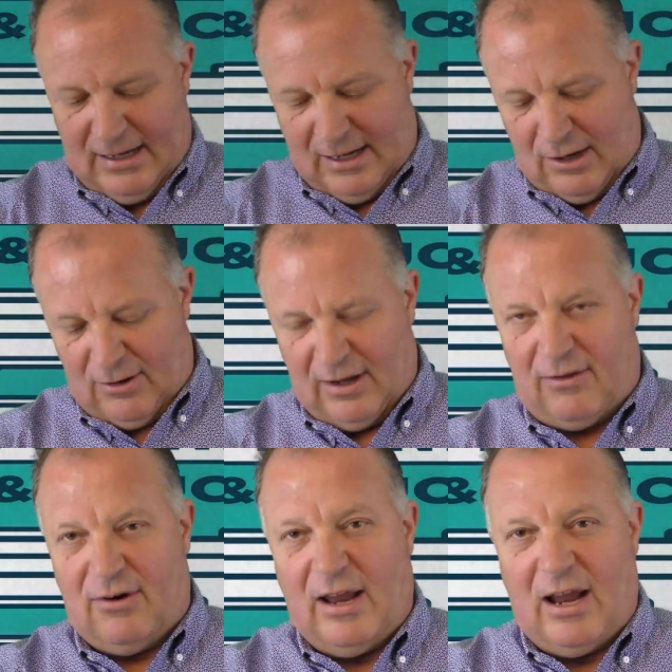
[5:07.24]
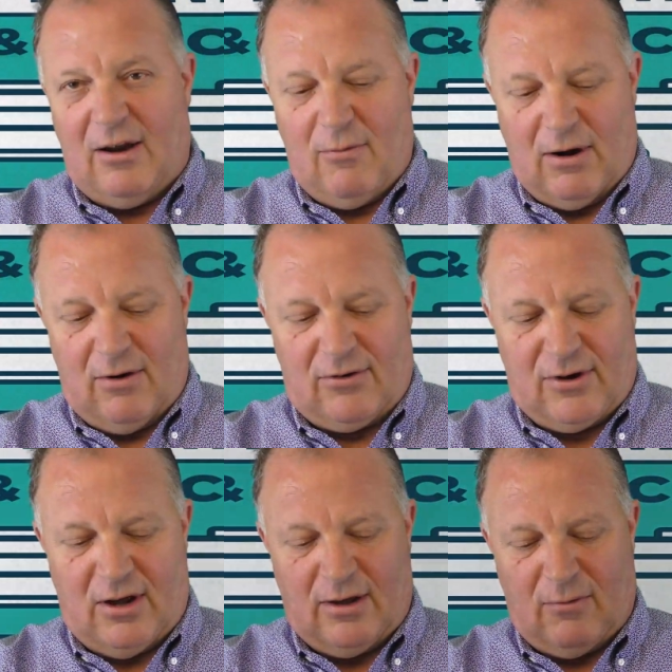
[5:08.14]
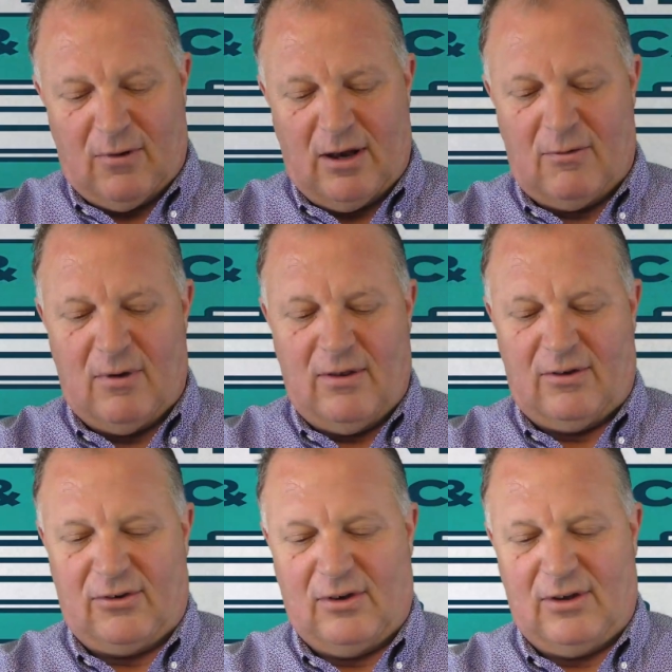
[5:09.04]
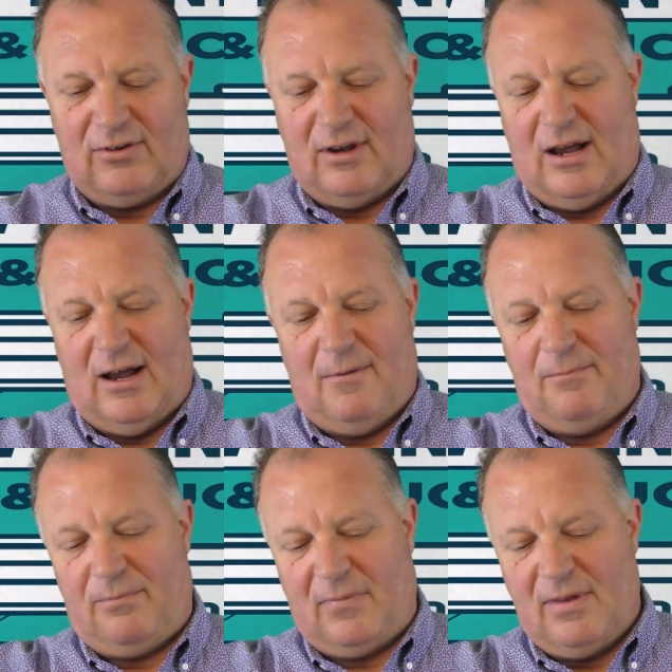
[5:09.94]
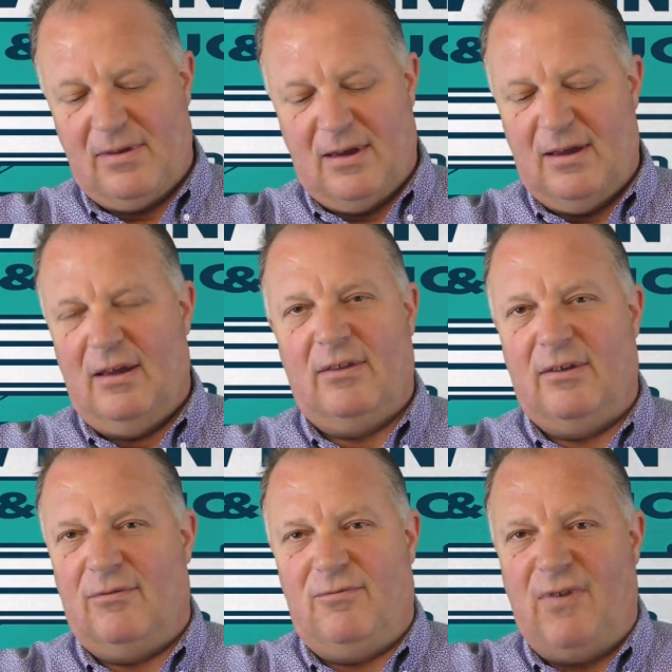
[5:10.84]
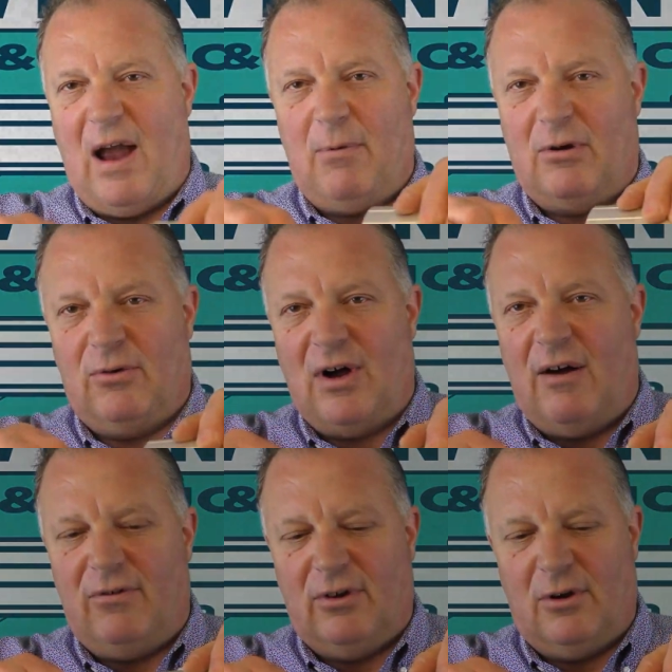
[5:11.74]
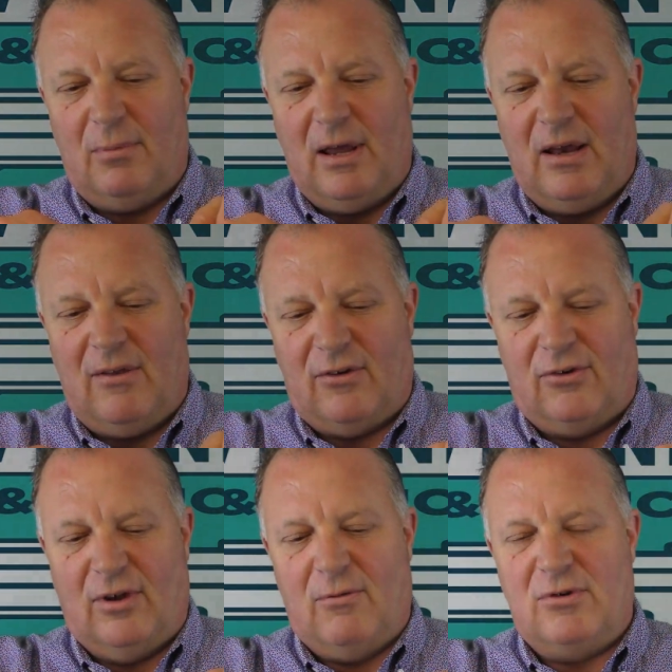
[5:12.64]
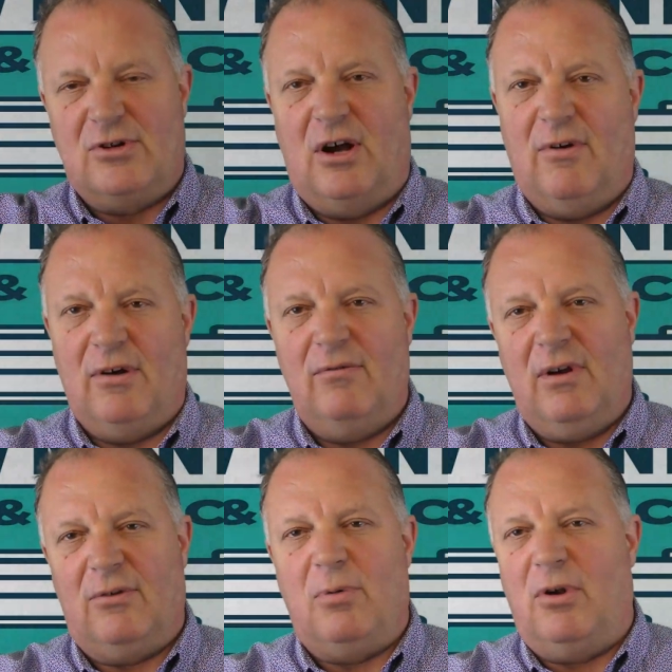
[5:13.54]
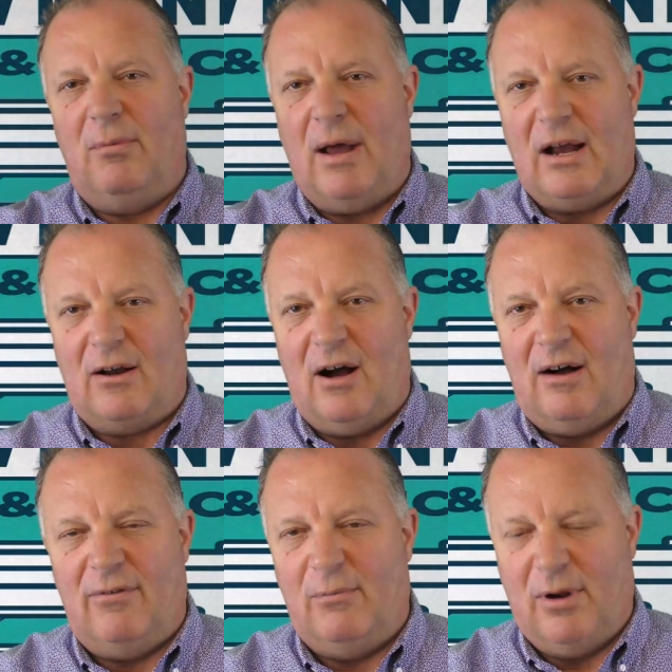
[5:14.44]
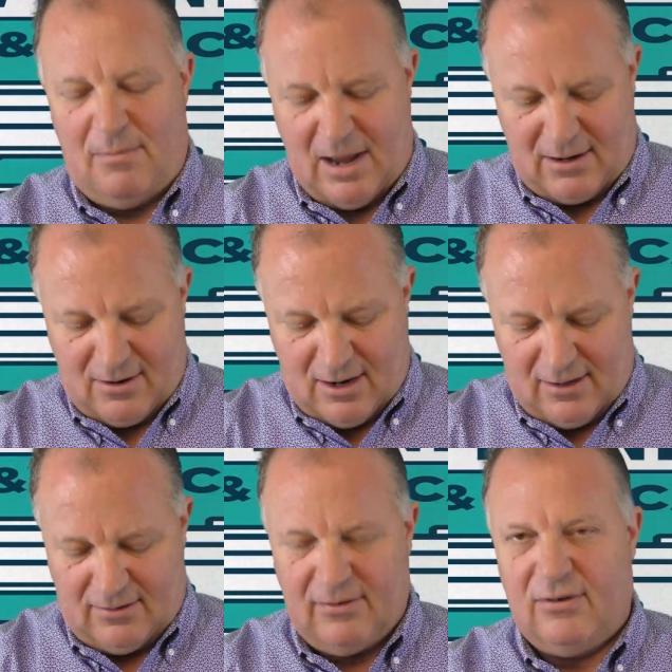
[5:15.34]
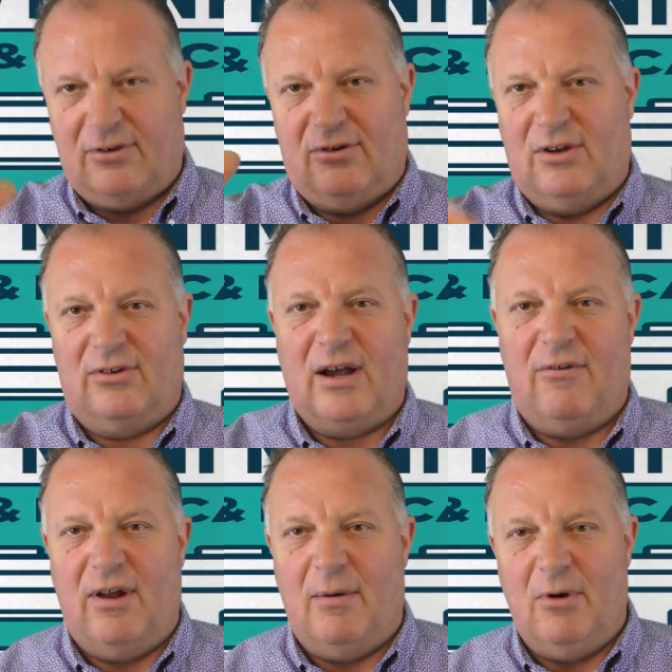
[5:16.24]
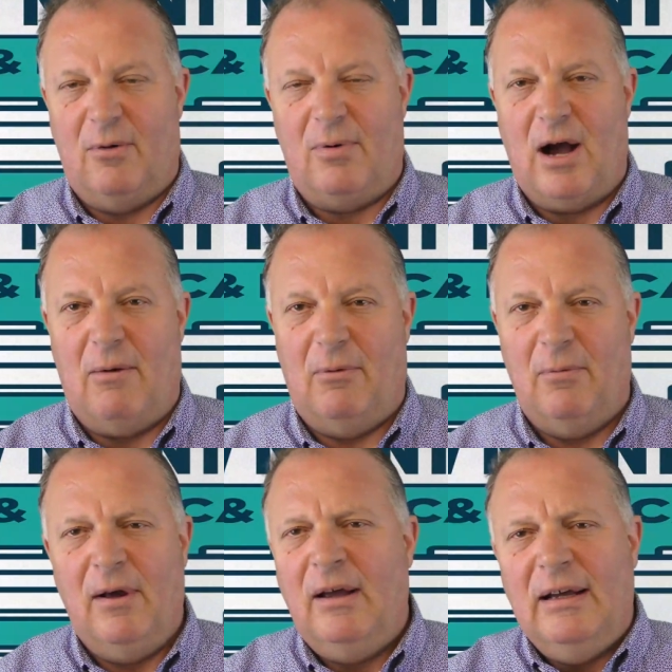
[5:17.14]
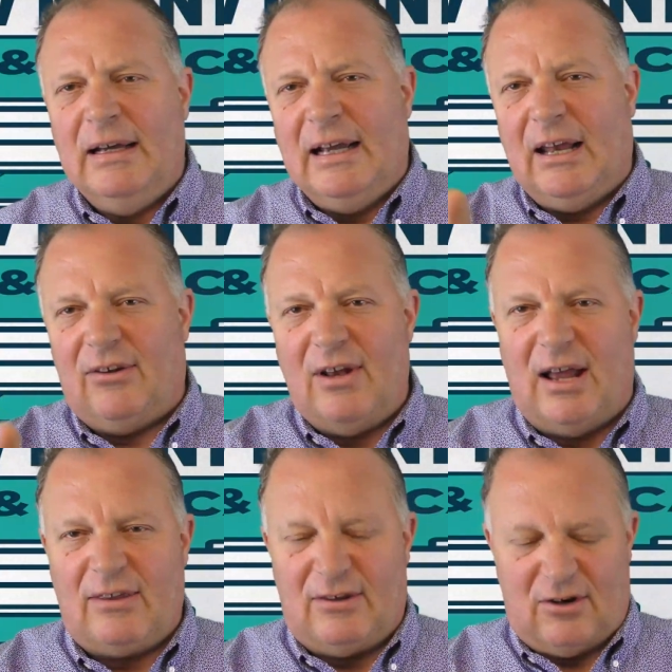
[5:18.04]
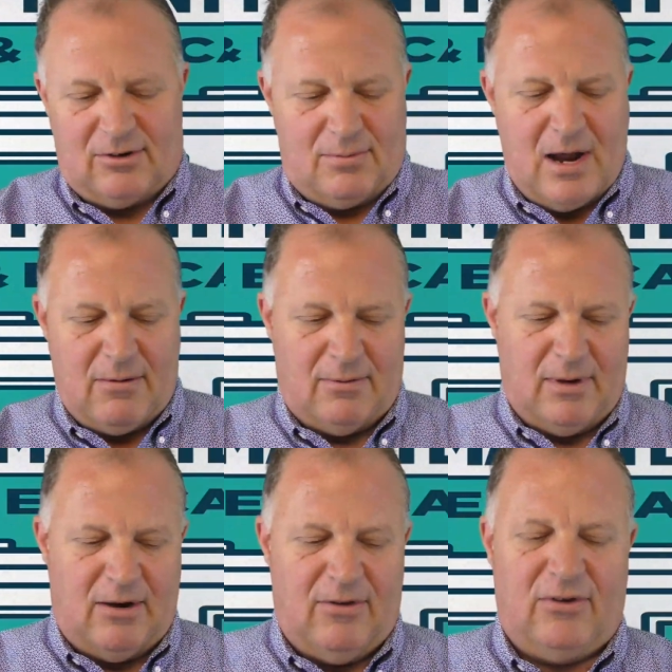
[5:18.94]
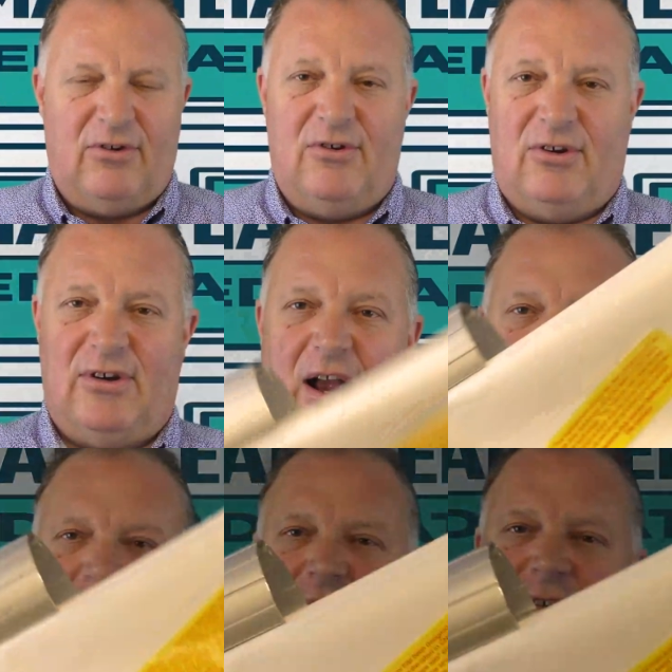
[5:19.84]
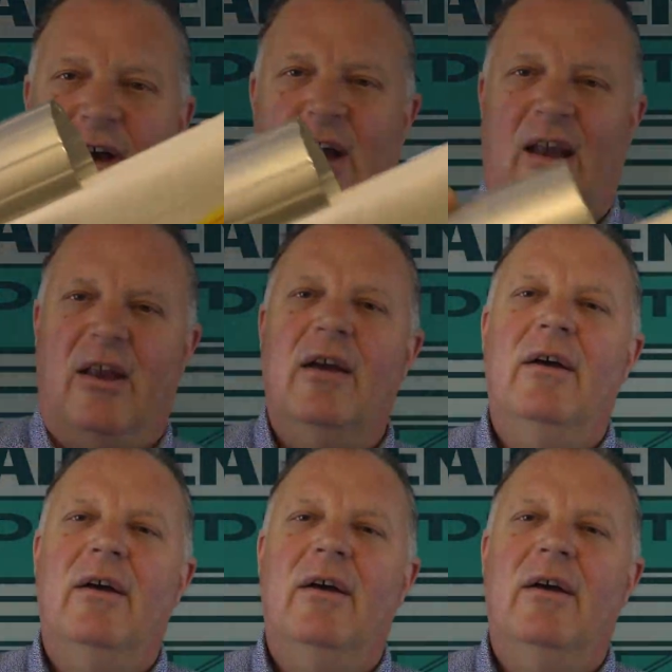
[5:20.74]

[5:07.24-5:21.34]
You know, the other day we were installing one, and one of the slits, the fabric was off a little bit and the slit was showing. We just pulled it back off and put it back on, and the slit's covered up, no problem. And it's not that there's a problem there. This is just how it's designed.